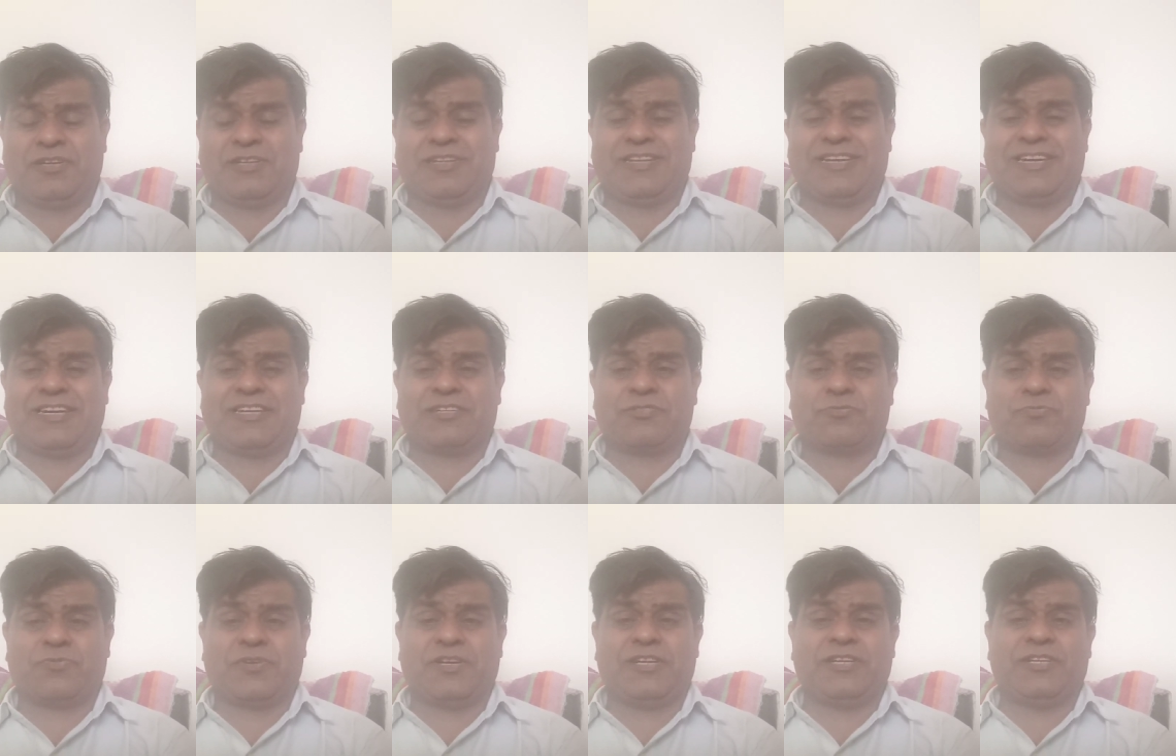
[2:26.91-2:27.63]

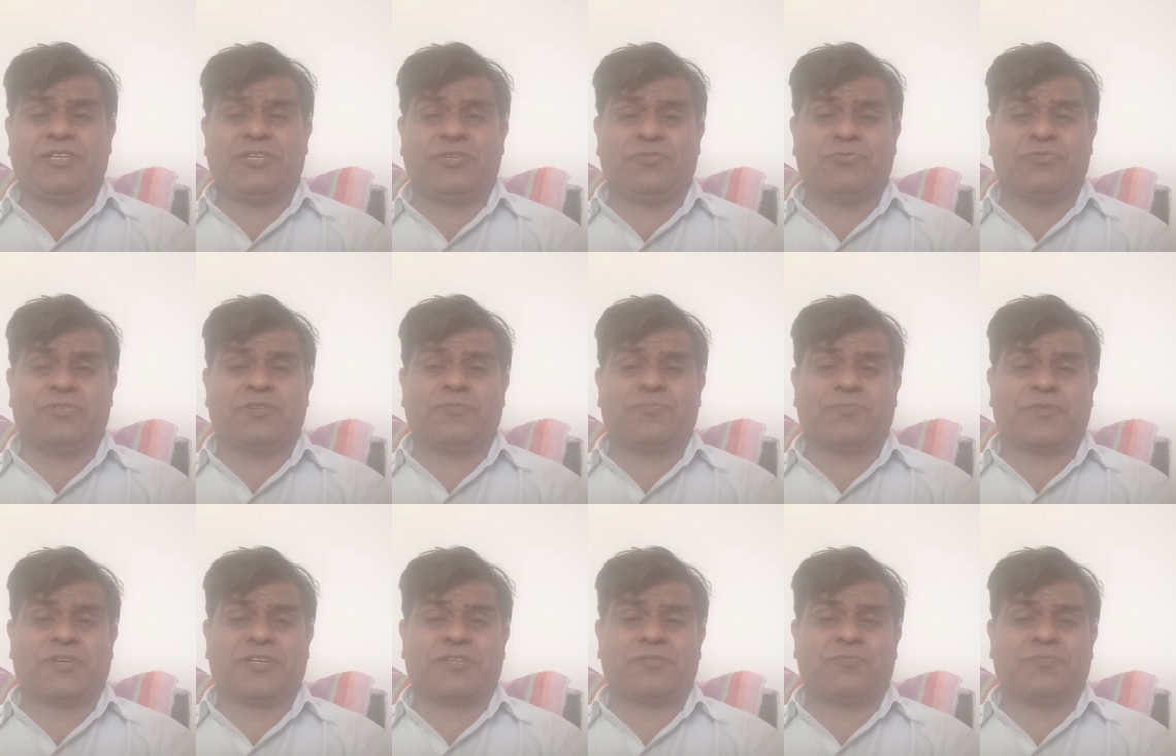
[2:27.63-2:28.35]
That's why new
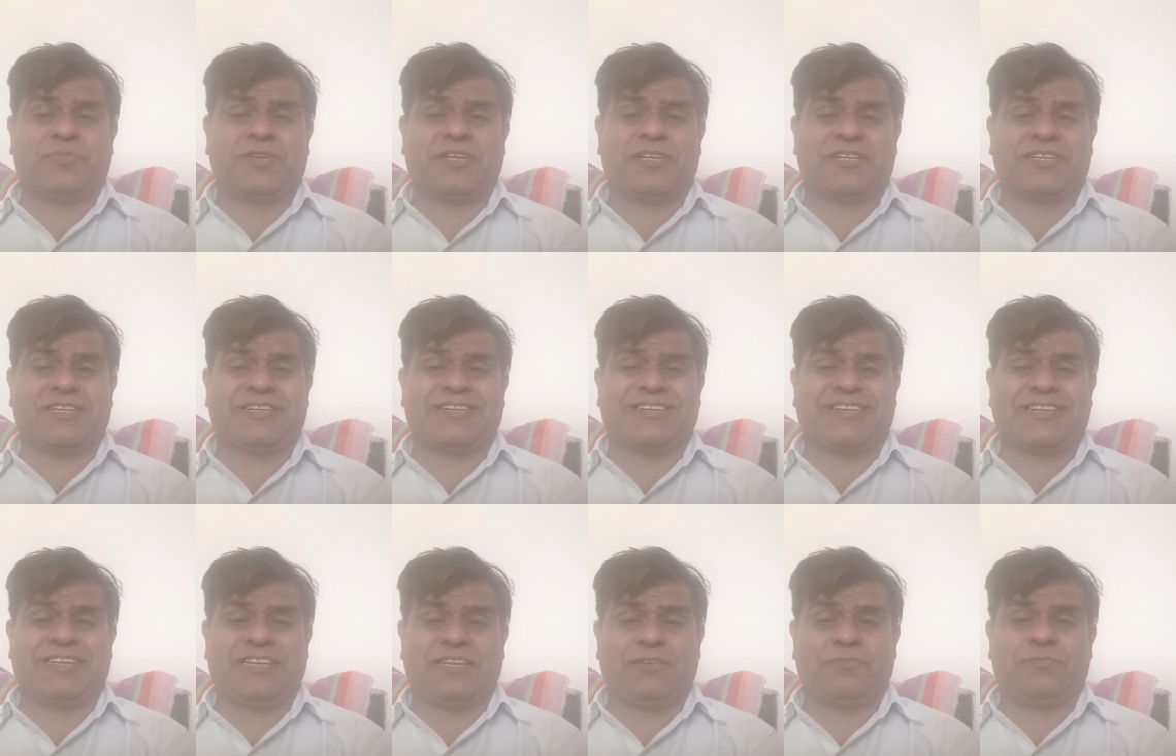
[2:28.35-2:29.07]
department
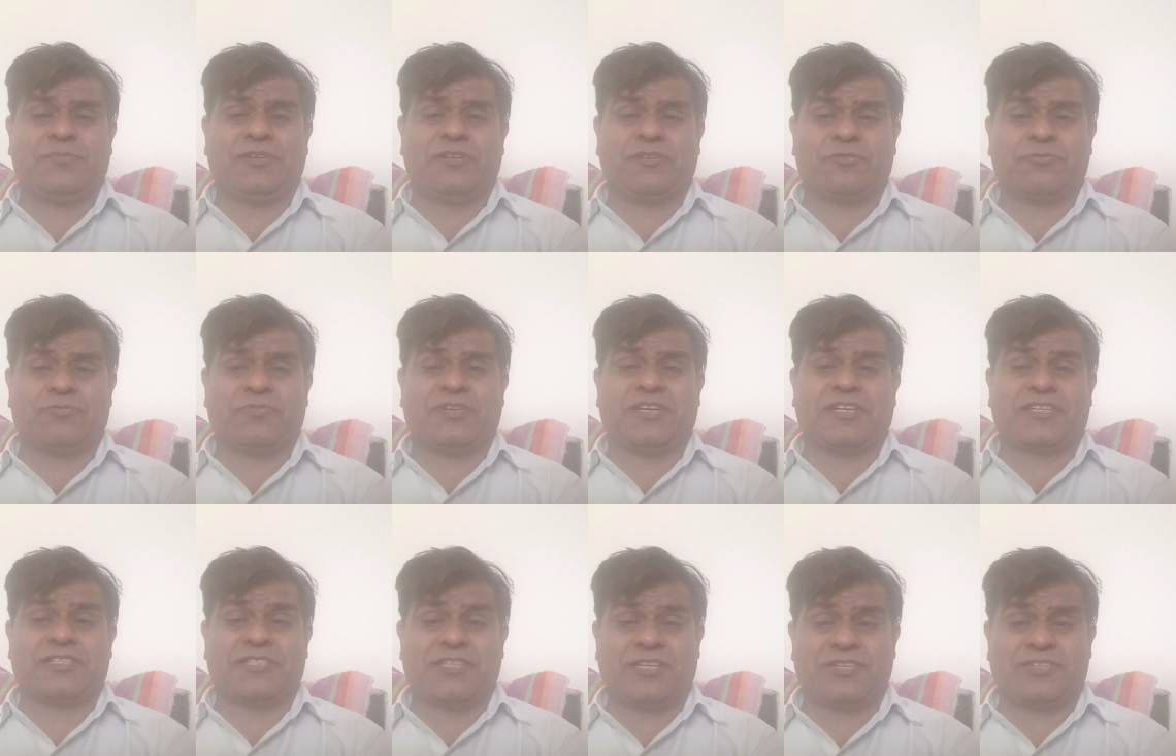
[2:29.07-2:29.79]
came into
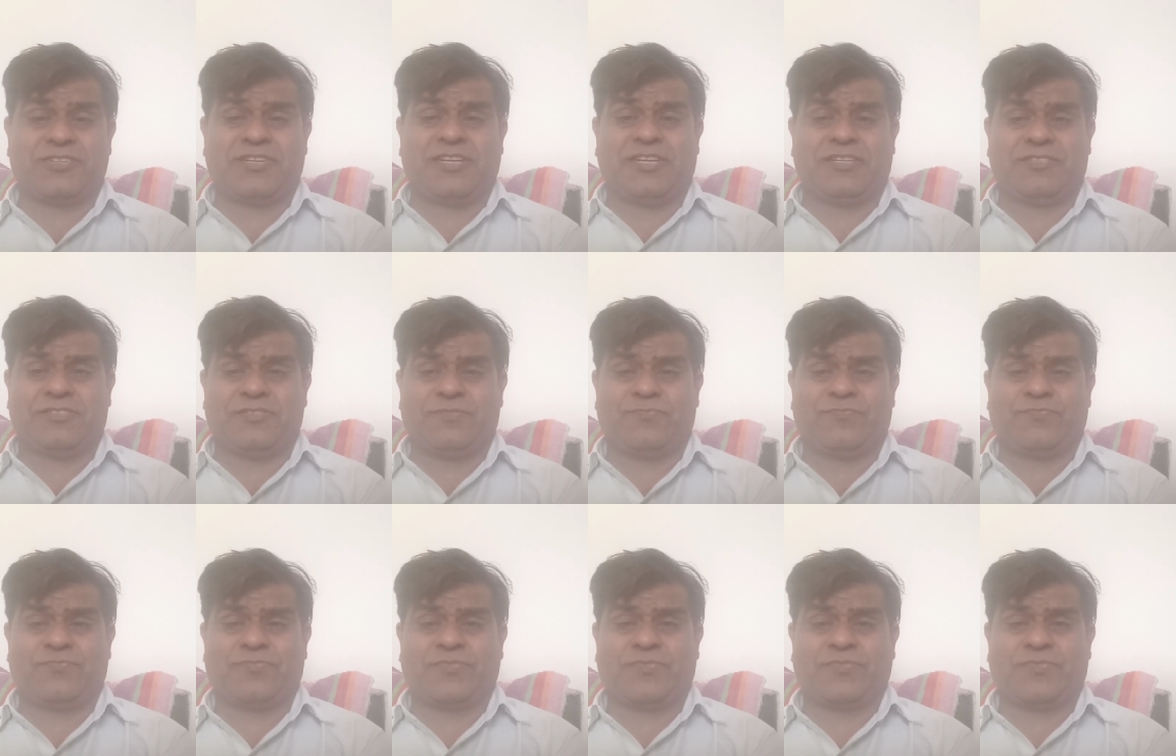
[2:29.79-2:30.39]
existence.